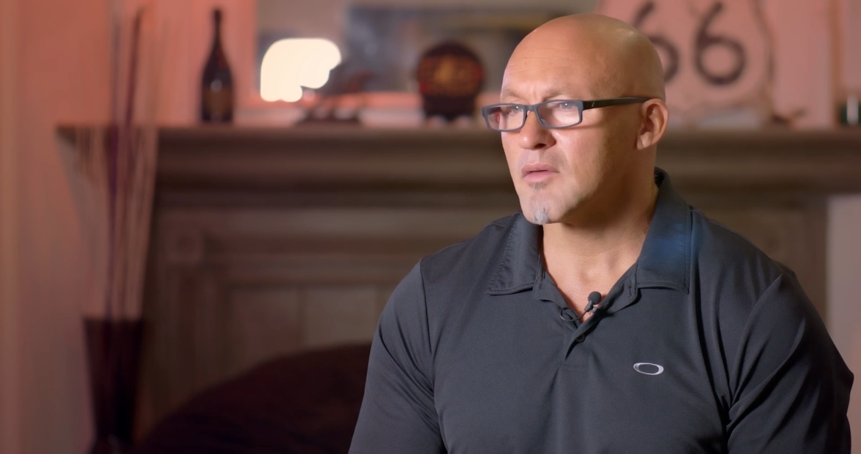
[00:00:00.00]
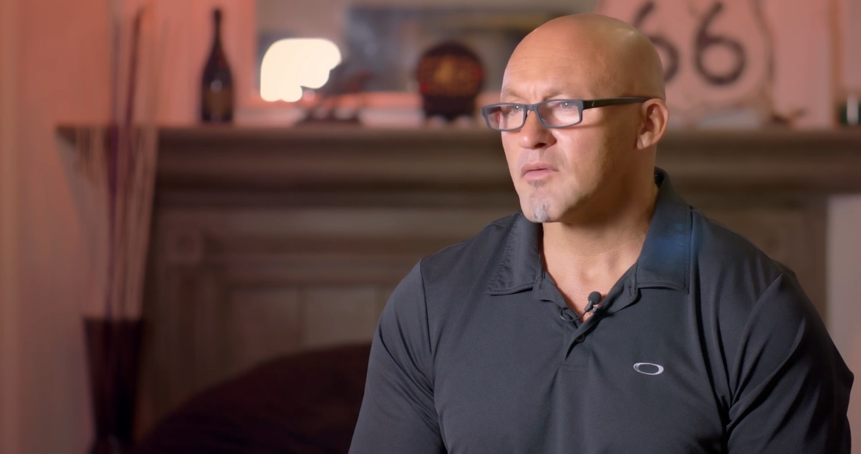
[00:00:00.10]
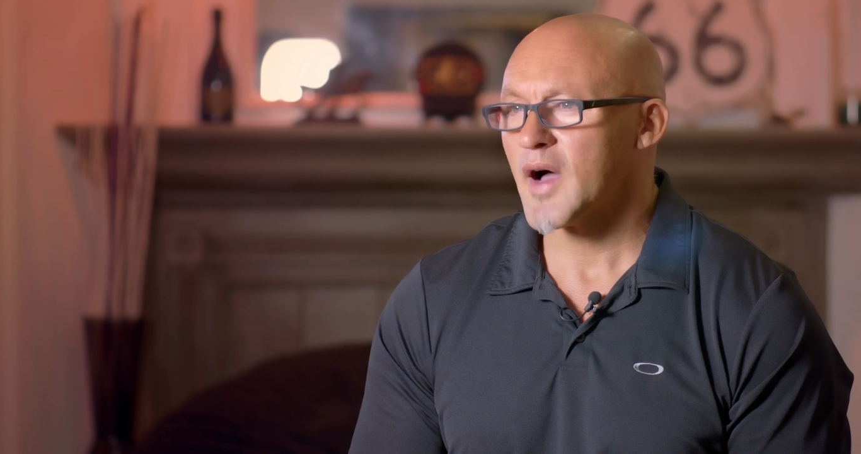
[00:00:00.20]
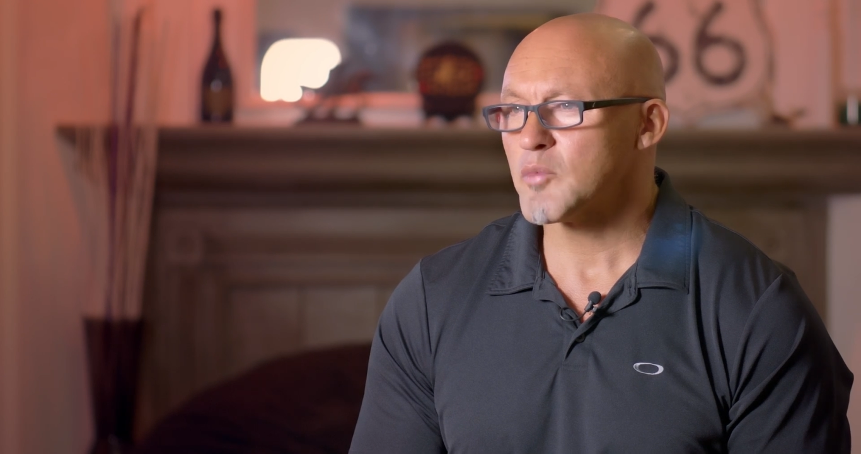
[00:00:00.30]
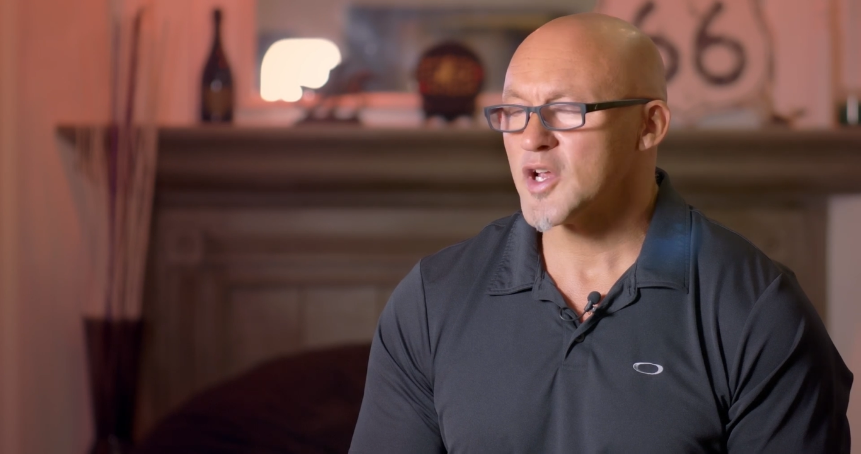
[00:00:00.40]

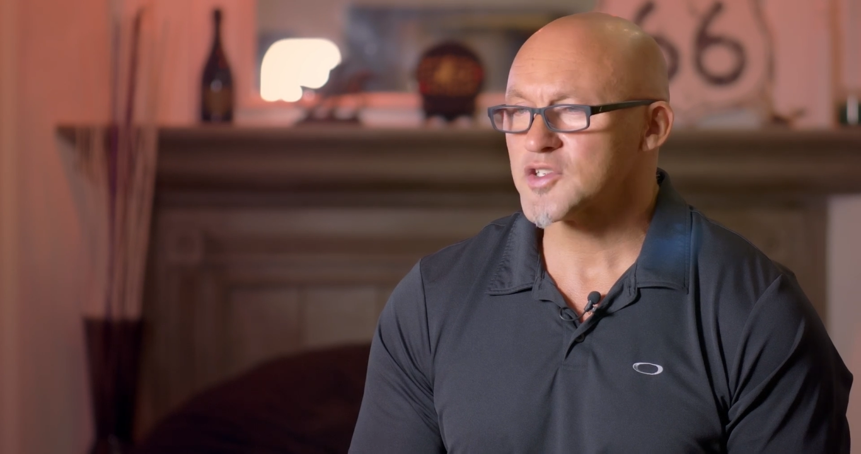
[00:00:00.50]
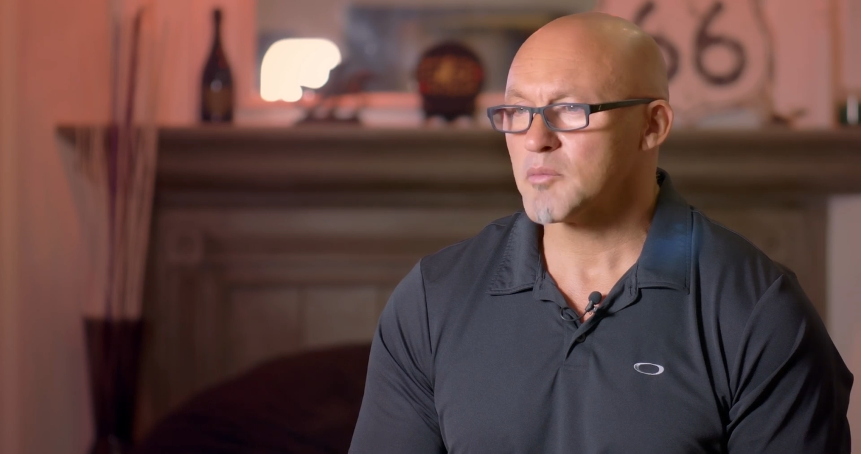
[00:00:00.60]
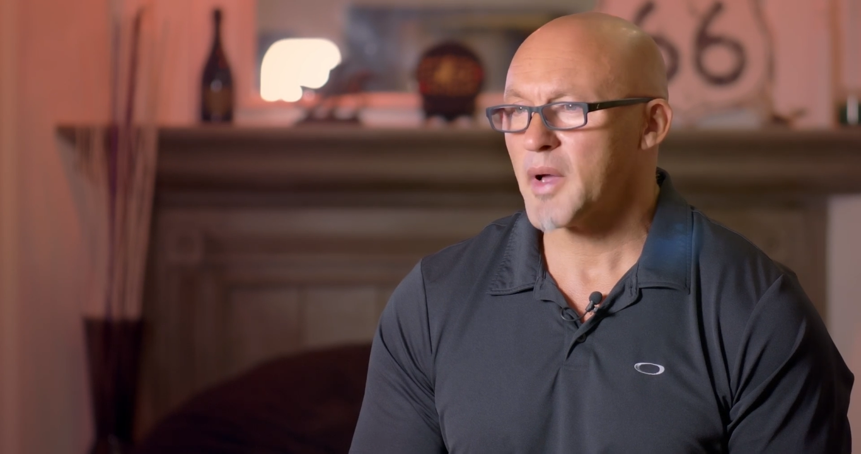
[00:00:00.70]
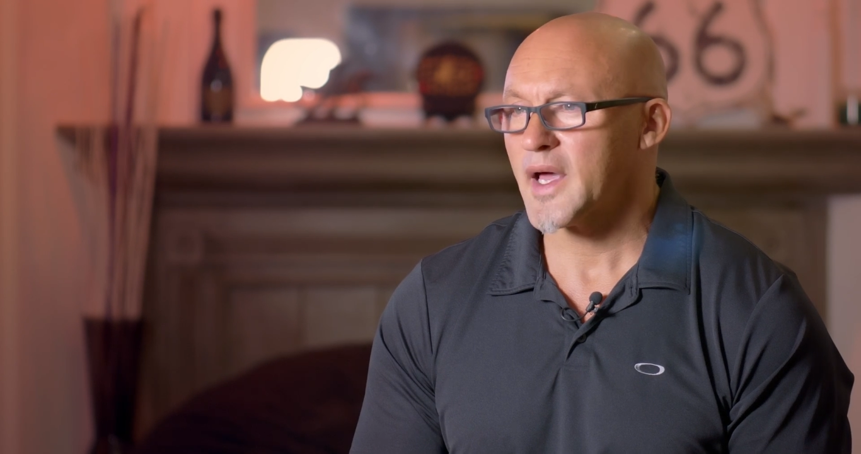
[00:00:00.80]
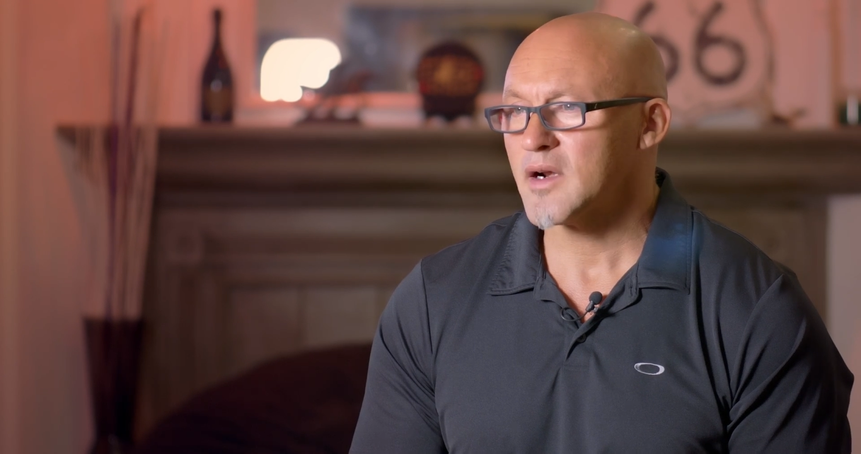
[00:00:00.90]

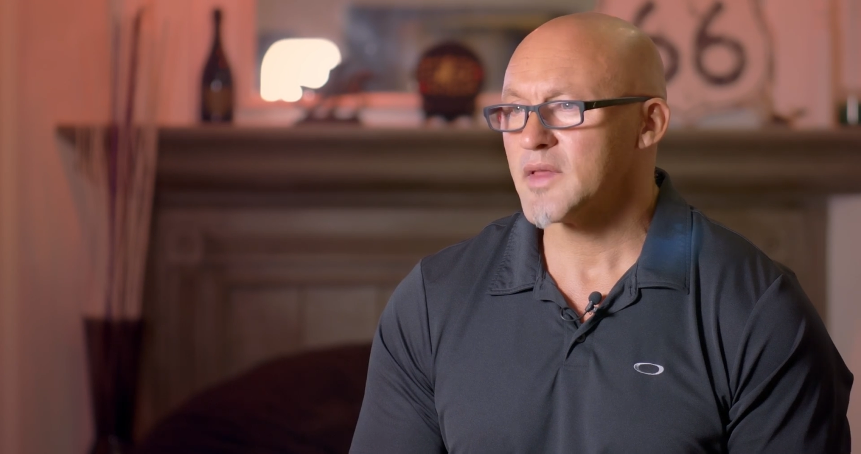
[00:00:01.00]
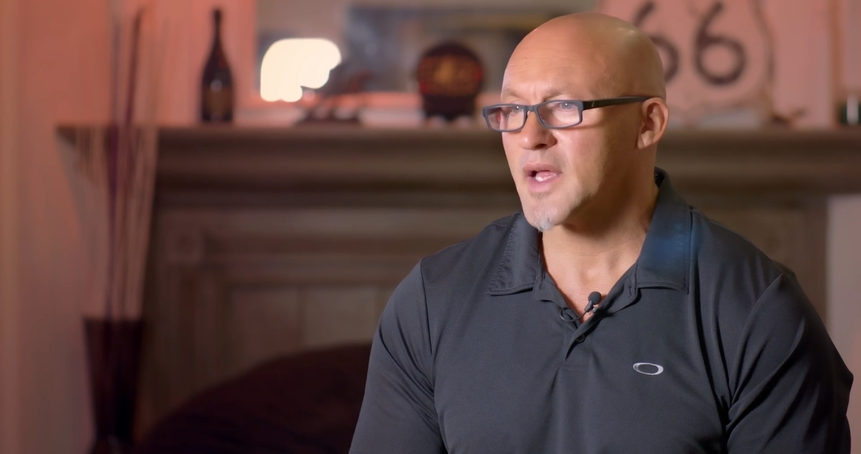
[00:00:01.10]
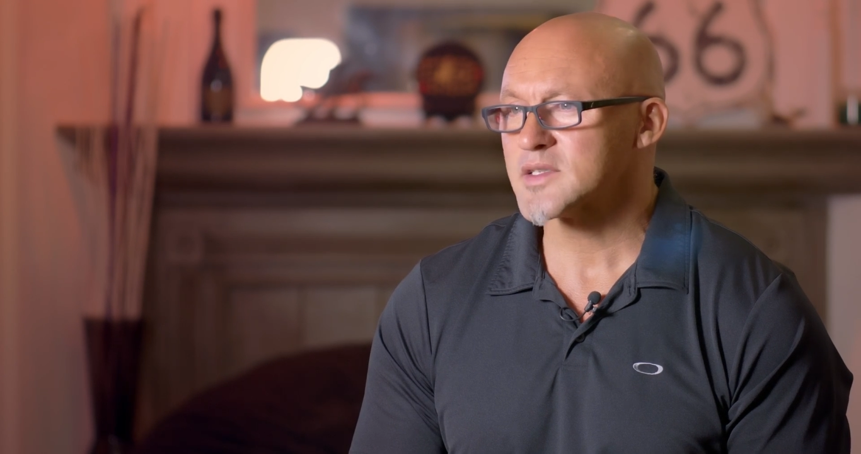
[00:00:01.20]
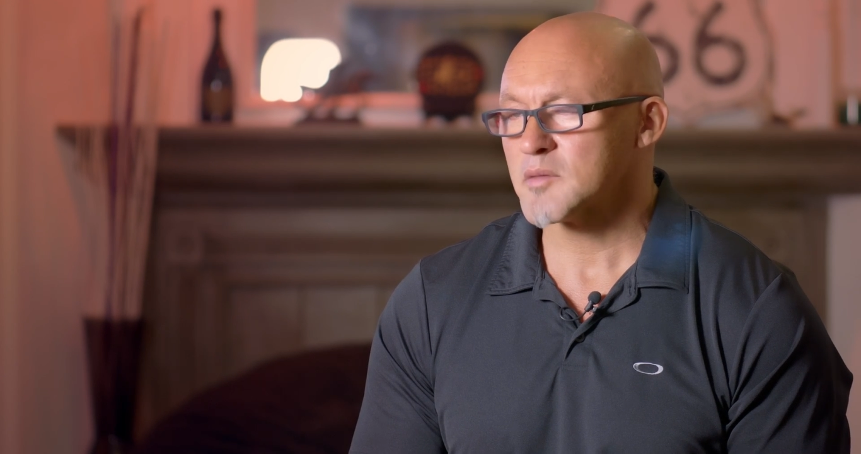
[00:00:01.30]
vibrational pattern that's